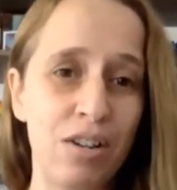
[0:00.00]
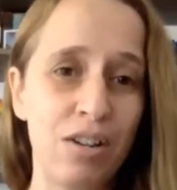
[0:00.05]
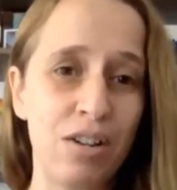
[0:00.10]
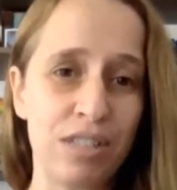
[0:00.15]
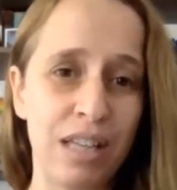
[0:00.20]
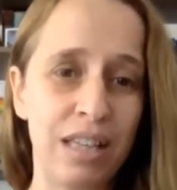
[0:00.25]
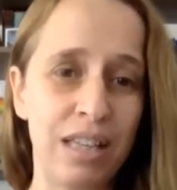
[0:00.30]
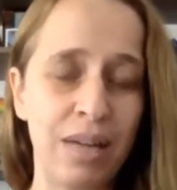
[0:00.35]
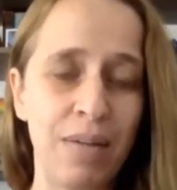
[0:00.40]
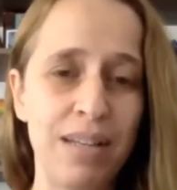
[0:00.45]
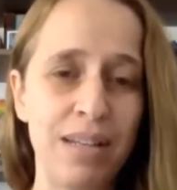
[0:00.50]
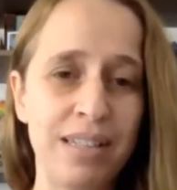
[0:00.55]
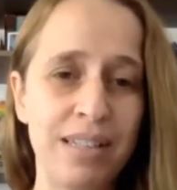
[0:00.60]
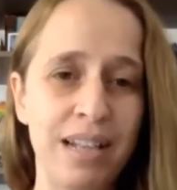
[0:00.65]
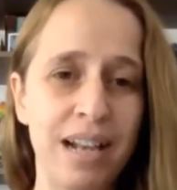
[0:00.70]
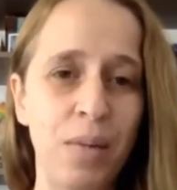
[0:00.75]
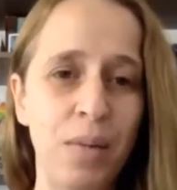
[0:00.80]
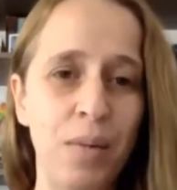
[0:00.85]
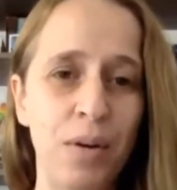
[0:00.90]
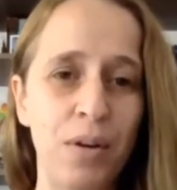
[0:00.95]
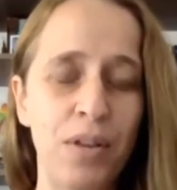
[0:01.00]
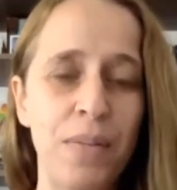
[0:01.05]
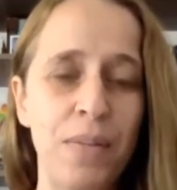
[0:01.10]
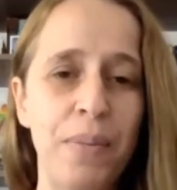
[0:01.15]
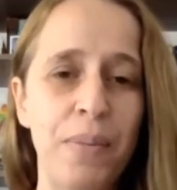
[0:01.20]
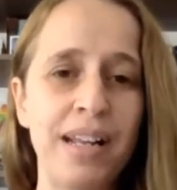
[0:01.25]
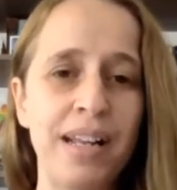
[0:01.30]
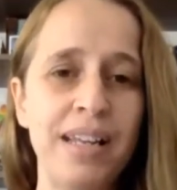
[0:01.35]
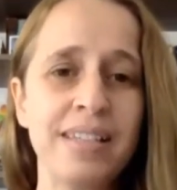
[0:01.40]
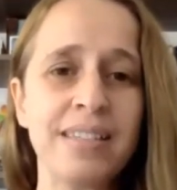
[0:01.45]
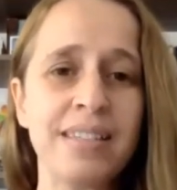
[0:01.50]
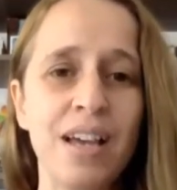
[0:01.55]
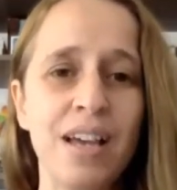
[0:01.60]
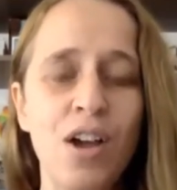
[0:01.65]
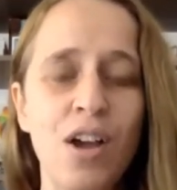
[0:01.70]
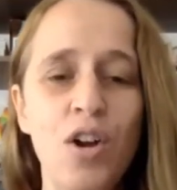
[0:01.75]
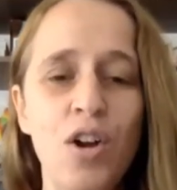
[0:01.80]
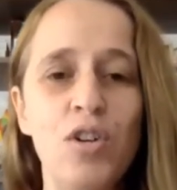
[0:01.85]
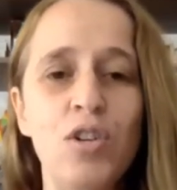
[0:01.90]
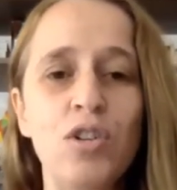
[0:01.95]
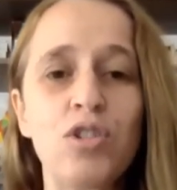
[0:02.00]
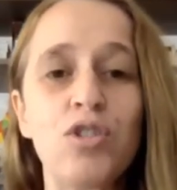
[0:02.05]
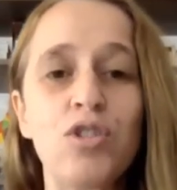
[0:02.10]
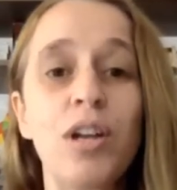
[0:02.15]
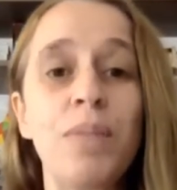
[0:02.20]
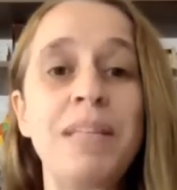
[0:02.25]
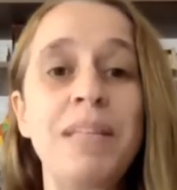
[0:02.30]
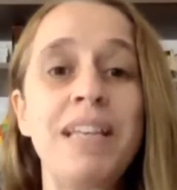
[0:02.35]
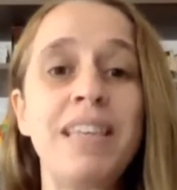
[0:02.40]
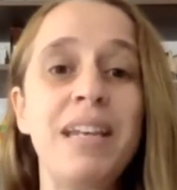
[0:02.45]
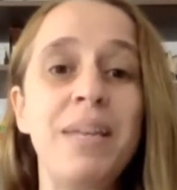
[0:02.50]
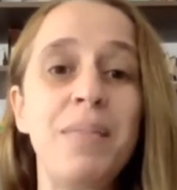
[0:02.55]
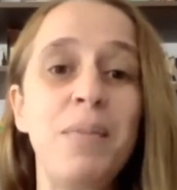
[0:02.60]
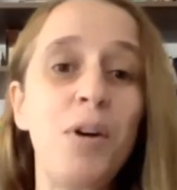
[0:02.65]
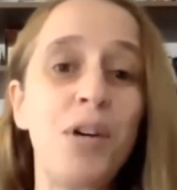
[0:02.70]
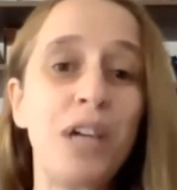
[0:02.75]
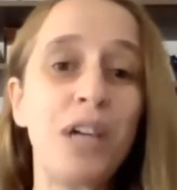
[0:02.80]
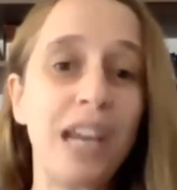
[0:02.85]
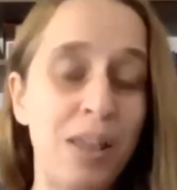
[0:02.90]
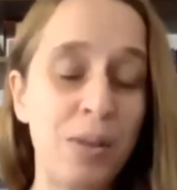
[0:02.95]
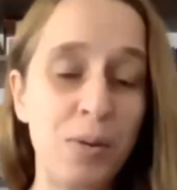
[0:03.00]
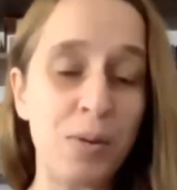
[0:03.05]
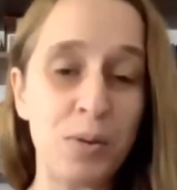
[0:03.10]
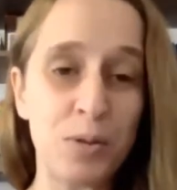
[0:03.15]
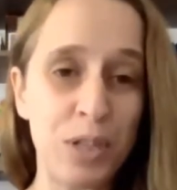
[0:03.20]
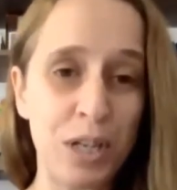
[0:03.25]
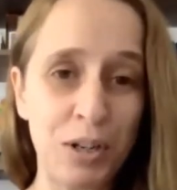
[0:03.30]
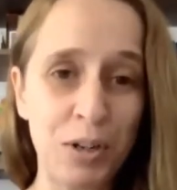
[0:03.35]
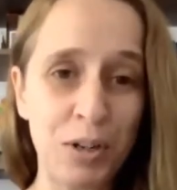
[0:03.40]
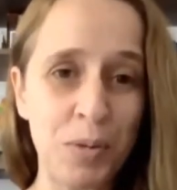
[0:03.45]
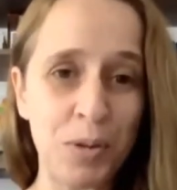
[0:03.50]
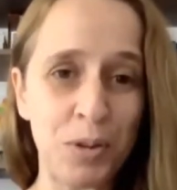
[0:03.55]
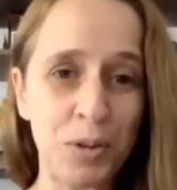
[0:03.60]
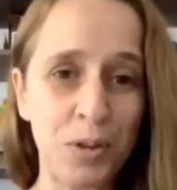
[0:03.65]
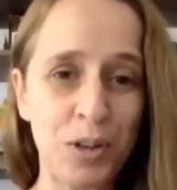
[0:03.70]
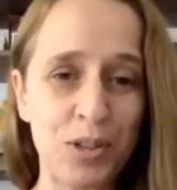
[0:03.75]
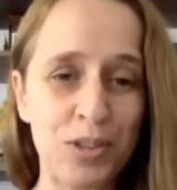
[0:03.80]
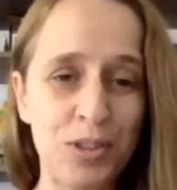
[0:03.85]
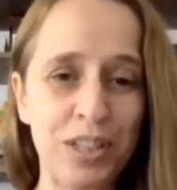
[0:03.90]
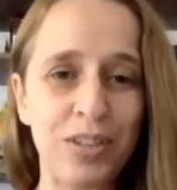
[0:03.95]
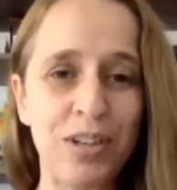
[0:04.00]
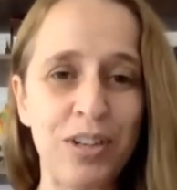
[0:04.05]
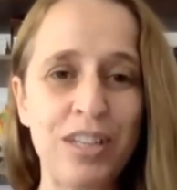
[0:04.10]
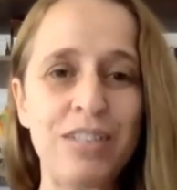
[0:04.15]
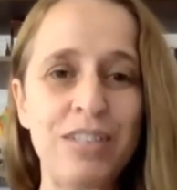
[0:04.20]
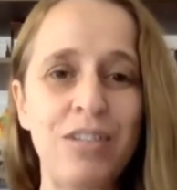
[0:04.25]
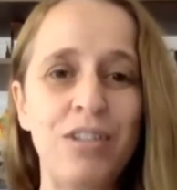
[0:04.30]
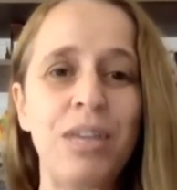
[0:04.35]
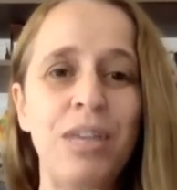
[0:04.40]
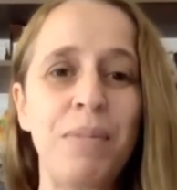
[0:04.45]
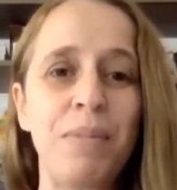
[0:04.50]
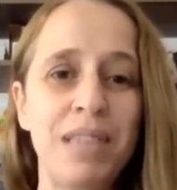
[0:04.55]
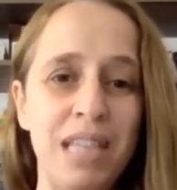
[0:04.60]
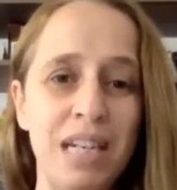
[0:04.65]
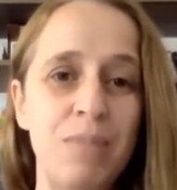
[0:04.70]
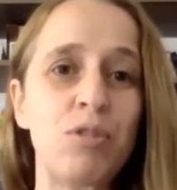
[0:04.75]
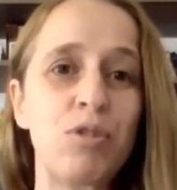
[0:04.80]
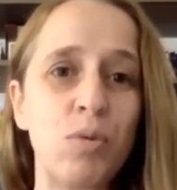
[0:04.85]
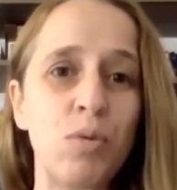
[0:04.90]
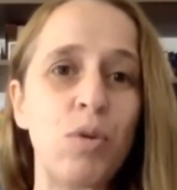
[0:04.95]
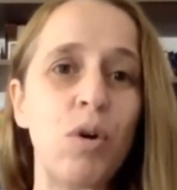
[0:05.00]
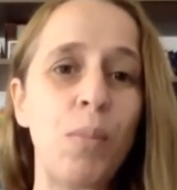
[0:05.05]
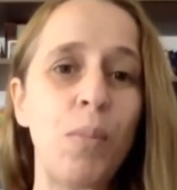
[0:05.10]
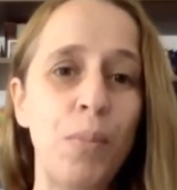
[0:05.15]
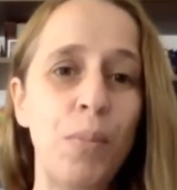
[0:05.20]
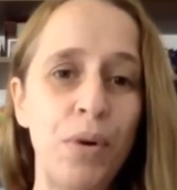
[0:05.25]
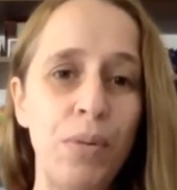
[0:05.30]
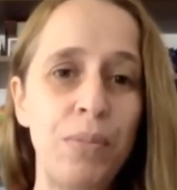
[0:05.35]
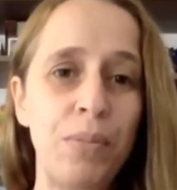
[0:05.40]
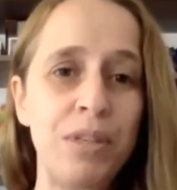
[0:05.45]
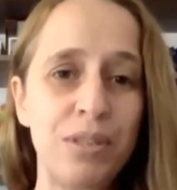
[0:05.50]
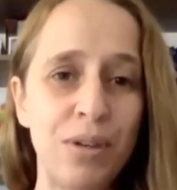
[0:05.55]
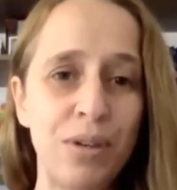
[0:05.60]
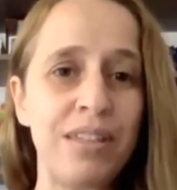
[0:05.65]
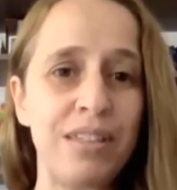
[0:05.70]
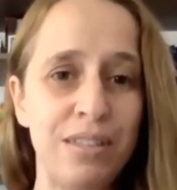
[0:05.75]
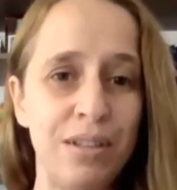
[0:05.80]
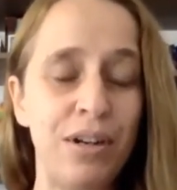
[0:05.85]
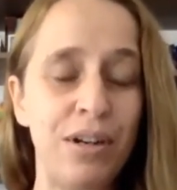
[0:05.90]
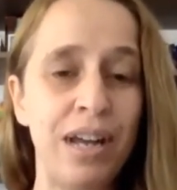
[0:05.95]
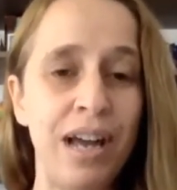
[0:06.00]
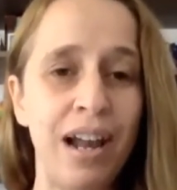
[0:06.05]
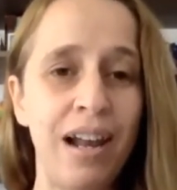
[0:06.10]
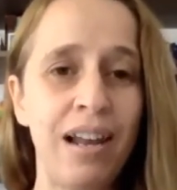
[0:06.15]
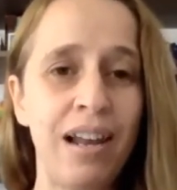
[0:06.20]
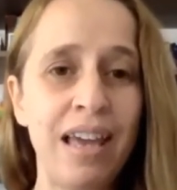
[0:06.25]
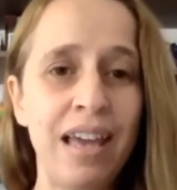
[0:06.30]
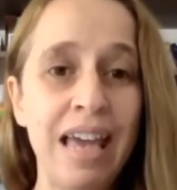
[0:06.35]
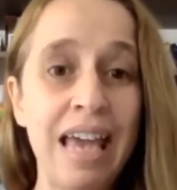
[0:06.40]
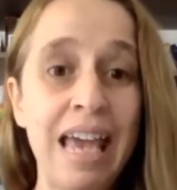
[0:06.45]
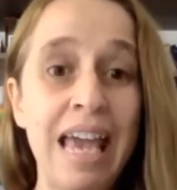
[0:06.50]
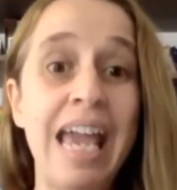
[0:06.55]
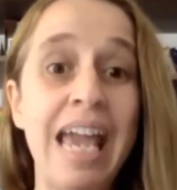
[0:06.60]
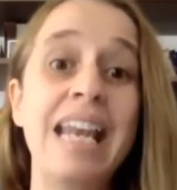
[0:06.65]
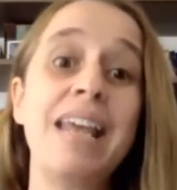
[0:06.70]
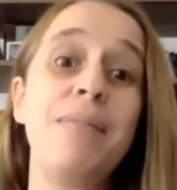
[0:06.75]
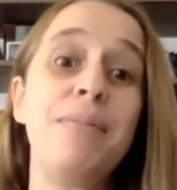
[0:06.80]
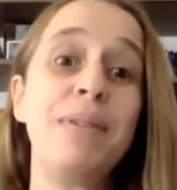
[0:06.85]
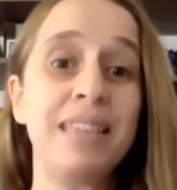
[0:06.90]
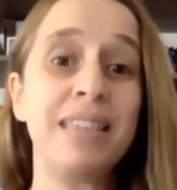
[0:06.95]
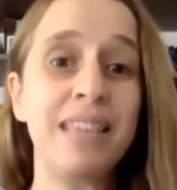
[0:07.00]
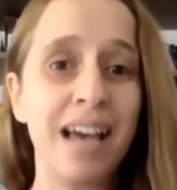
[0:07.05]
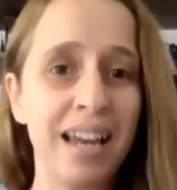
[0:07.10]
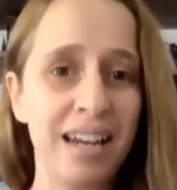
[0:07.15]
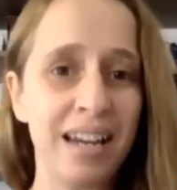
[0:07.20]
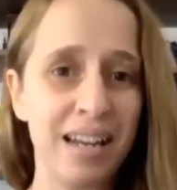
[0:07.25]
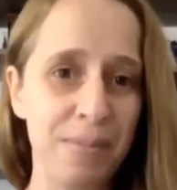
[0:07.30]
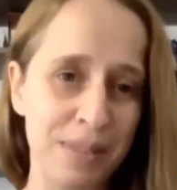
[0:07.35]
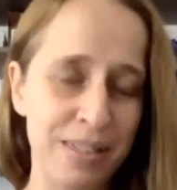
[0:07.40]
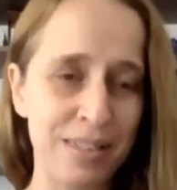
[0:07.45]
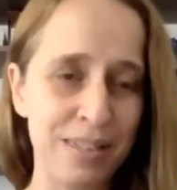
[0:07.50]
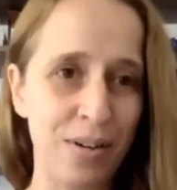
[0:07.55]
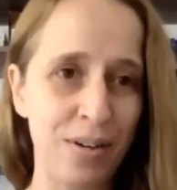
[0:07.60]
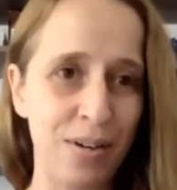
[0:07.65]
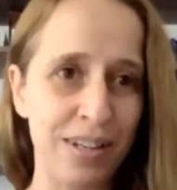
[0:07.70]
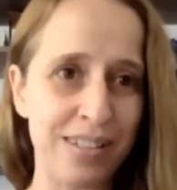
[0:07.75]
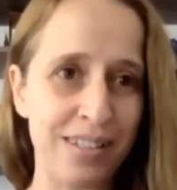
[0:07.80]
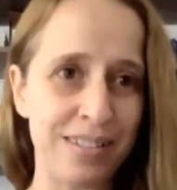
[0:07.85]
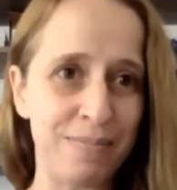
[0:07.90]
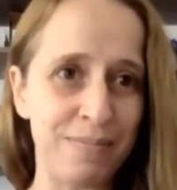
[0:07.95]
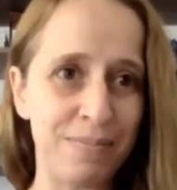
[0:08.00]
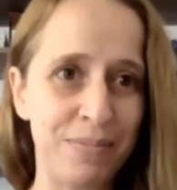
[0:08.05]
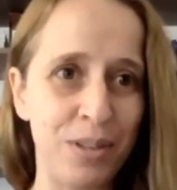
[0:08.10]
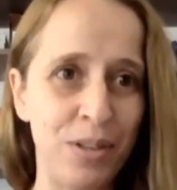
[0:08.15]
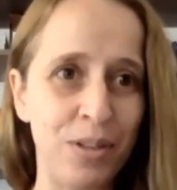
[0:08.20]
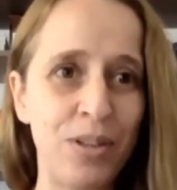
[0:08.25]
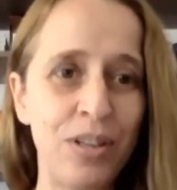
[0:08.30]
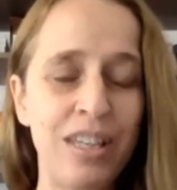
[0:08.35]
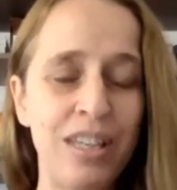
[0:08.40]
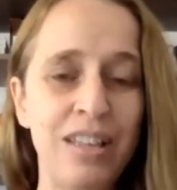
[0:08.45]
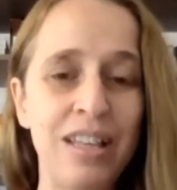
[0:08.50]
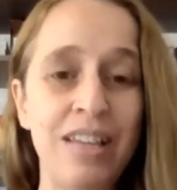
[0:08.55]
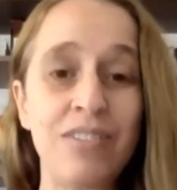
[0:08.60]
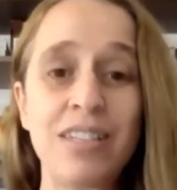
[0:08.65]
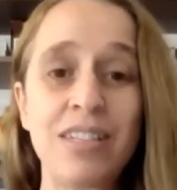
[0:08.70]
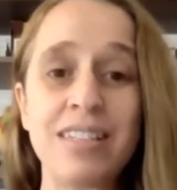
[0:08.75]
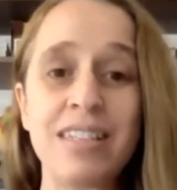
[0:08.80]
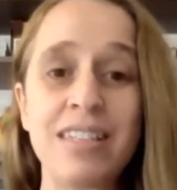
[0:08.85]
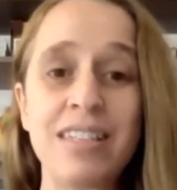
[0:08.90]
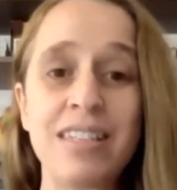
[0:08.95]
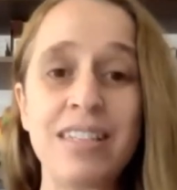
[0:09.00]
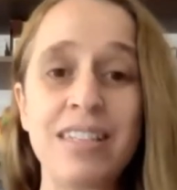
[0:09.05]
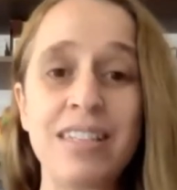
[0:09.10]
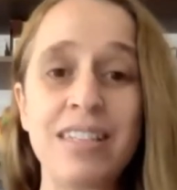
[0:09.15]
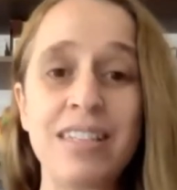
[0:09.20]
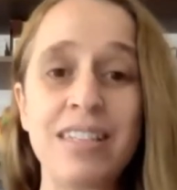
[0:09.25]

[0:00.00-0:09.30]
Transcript: And especially in that trajectory that the Paris Agreement establishes, we do not only need to reduce as all the sectors, but we have an additional commitment in avoiding emissions.